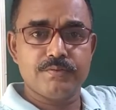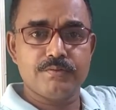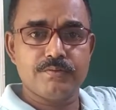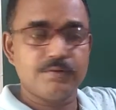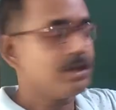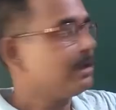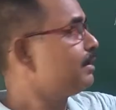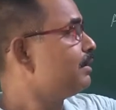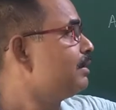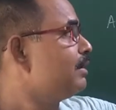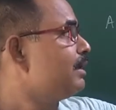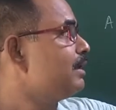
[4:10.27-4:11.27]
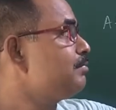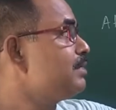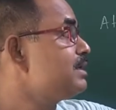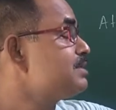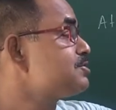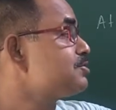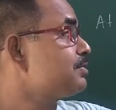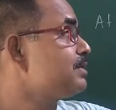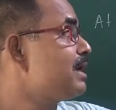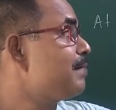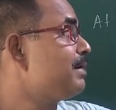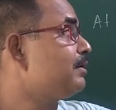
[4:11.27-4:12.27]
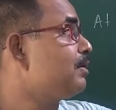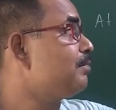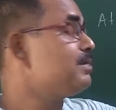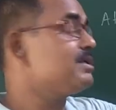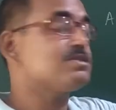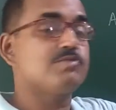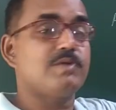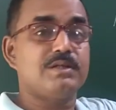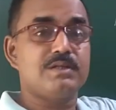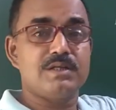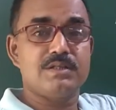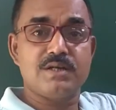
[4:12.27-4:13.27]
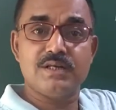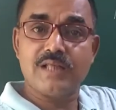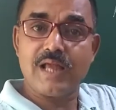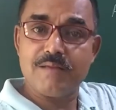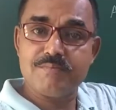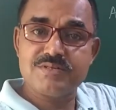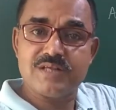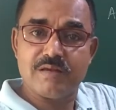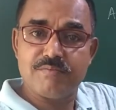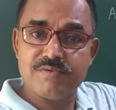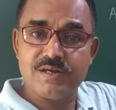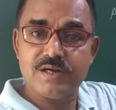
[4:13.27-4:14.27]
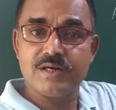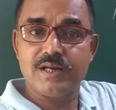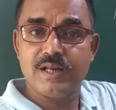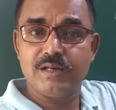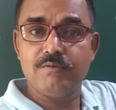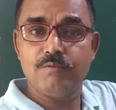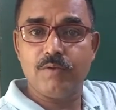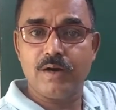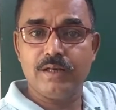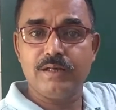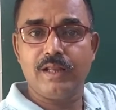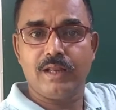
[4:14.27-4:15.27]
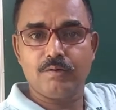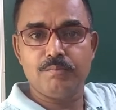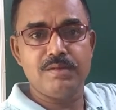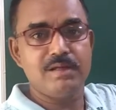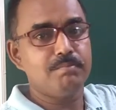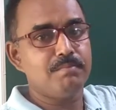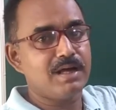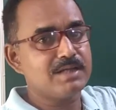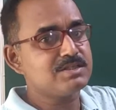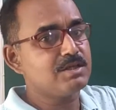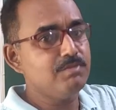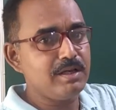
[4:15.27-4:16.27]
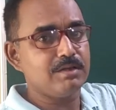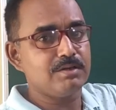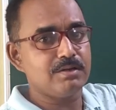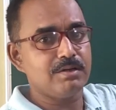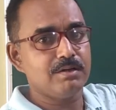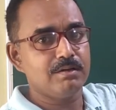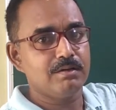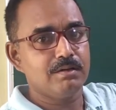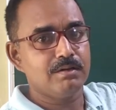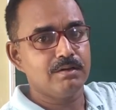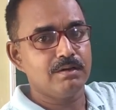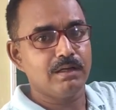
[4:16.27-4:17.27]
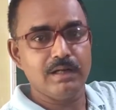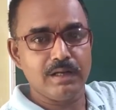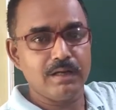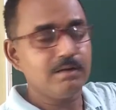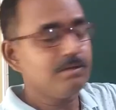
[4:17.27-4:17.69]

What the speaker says: Okay, it means sodium atom is 23 times heavier than one atomic mass unit. Clear?